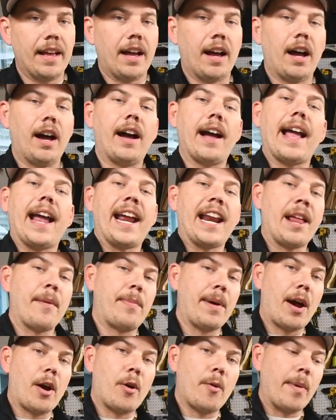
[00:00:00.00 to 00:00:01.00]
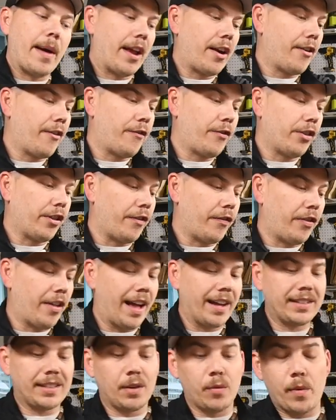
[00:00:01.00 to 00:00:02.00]
a 8 amp hour battery for the
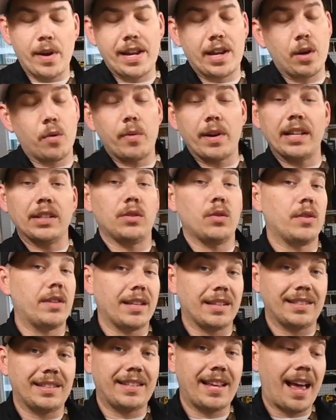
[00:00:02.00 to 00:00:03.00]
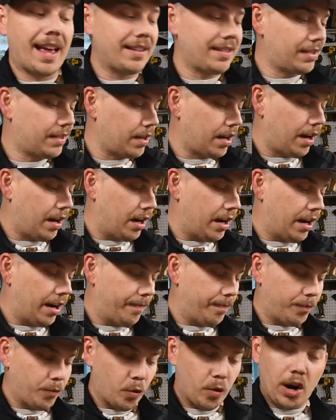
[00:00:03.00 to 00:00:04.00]
Flex and we could redo this test.
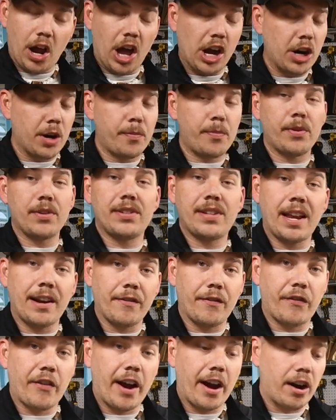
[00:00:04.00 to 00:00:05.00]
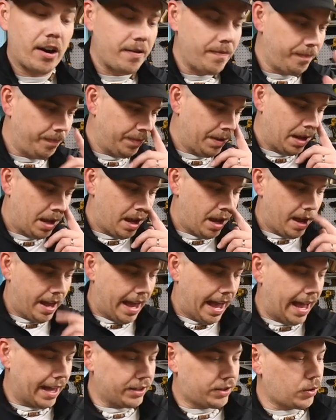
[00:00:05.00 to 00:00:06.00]
100% uh, fair.
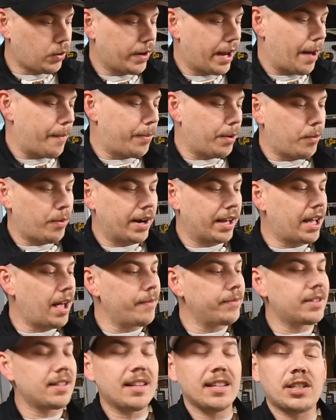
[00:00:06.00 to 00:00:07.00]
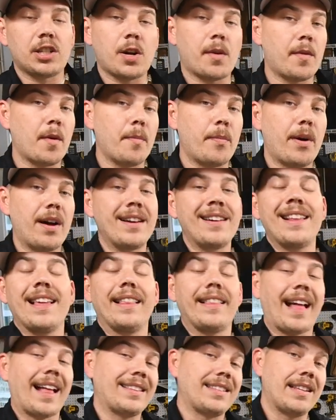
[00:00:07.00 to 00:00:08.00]
And so yeah, but when it comes to this turbo button,
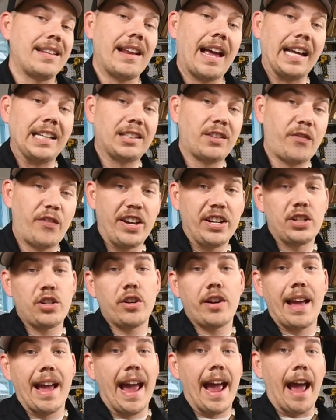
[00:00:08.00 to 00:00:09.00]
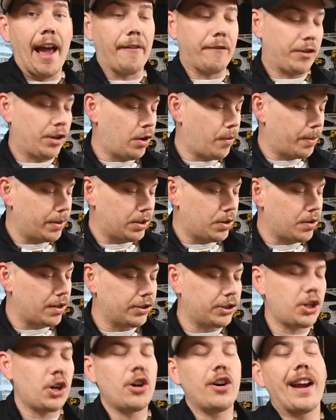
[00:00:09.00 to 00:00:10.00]
that's a nice feature to have, you know, because you can
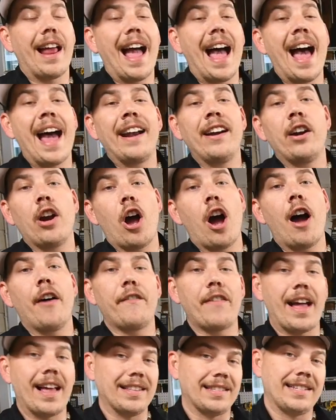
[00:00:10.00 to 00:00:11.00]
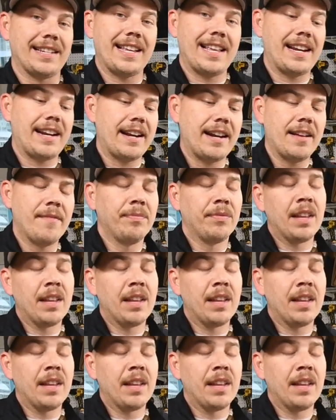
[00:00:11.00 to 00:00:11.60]
turn it on and off as needed.